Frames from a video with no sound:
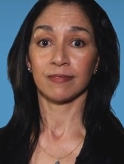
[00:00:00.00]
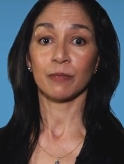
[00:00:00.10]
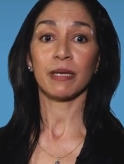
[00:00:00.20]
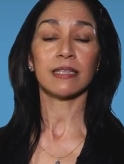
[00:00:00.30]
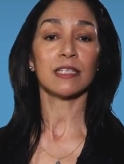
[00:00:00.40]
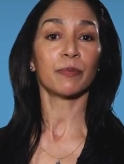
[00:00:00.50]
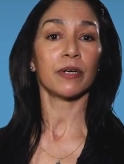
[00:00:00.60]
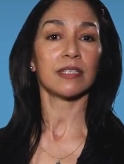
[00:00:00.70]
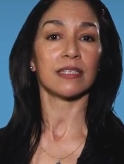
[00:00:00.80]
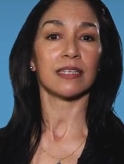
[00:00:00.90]
To make this
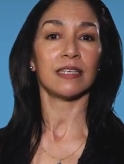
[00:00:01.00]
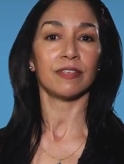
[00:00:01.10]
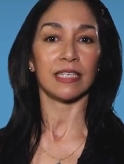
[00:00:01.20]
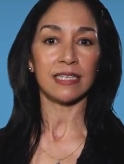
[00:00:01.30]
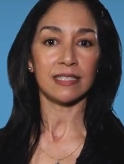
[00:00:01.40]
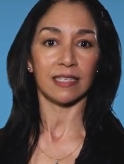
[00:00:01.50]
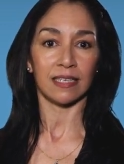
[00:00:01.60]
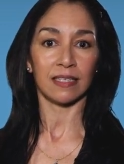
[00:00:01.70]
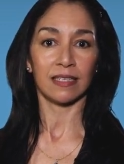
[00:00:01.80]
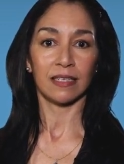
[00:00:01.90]
process even
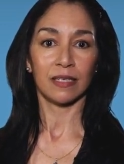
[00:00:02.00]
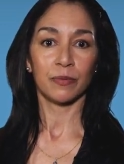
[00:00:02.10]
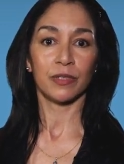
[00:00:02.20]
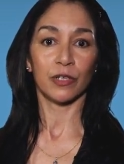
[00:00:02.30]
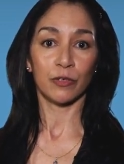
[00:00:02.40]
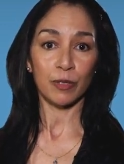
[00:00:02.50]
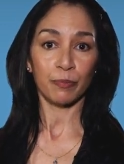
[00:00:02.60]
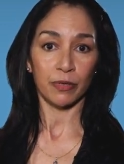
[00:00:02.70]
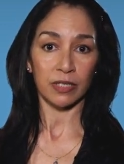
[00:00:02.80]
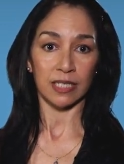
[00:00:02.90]
easier, with the
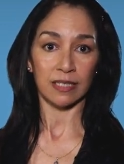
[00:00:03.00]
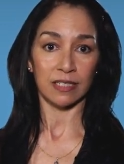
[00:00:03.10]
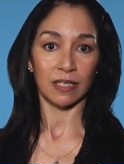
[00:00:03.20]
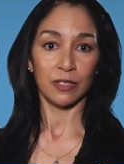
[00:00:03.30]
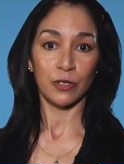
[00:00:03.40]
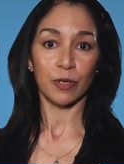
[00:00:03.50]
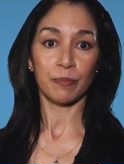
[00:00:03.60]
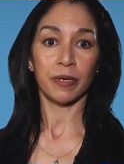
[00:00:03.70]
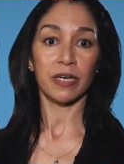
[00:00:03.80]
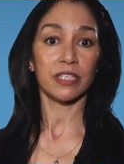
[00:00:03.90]
group product, you
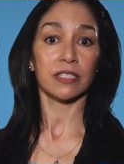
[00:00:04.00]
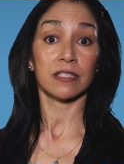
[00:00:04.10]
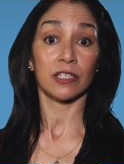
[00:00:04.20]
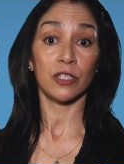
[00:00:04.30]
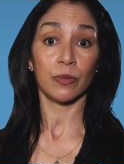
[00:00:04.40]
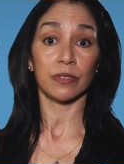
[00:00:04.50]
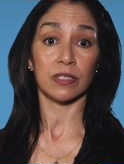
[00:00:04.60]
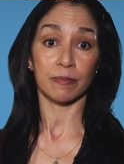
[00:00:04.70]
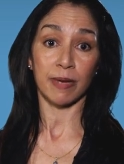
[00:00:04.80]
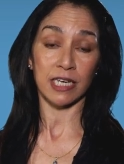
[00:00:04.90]
can purchase the
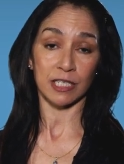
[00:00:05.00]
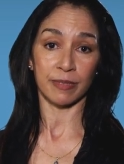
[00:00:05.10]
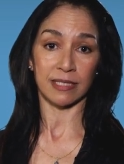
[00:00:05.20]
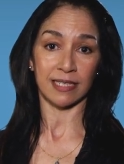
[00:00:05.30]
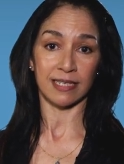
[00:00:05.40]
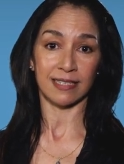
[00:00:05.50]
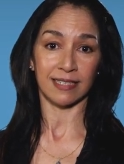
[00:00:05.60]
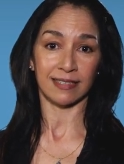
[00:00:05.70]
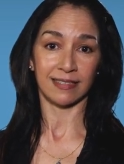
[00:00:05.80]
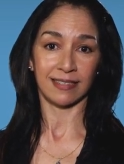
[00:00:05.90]
Nuance Management
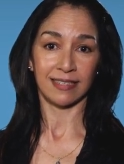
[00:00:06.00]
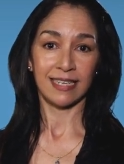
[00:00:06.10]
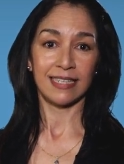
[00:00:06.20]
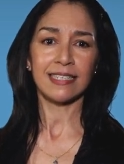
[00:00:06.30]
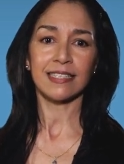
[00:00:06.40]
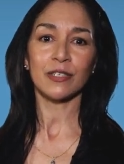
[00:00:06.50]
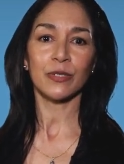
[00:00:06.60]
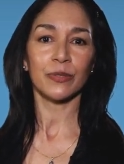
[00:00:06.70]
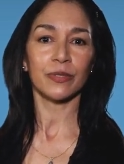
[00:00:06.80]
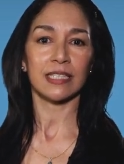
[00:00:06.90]
Center. This is a
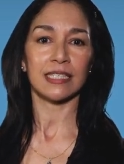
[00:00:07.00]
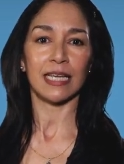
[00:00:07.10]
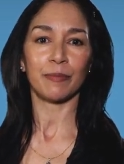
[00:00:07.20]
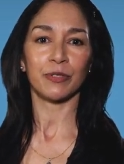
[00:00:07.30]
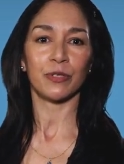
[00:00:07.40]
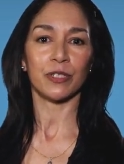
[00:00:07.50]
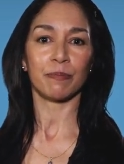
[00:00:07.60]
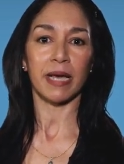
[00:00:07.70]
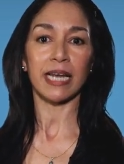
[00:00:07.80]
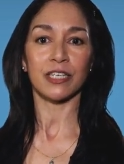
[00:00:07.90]
tool that enables you to
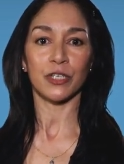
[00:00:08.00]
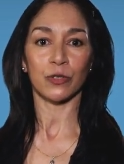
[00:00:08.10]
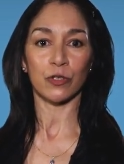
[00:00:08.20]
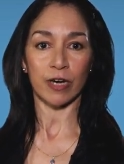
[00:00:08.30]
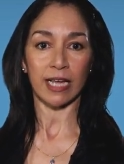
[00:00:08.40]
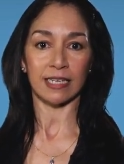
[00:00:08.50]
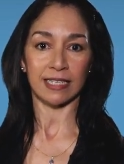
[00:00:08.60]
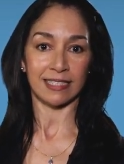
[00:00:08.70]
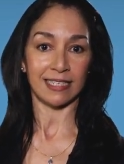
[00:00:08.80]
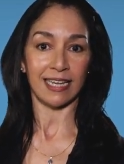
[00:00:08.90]
manage your Dragon
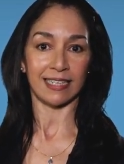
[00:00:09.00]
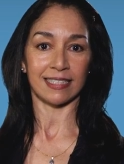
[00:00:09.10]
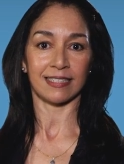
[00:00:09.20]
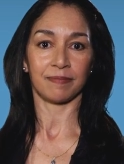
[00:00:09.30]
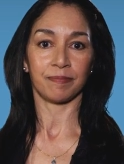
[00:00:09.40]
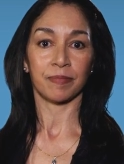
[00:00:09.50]
estate,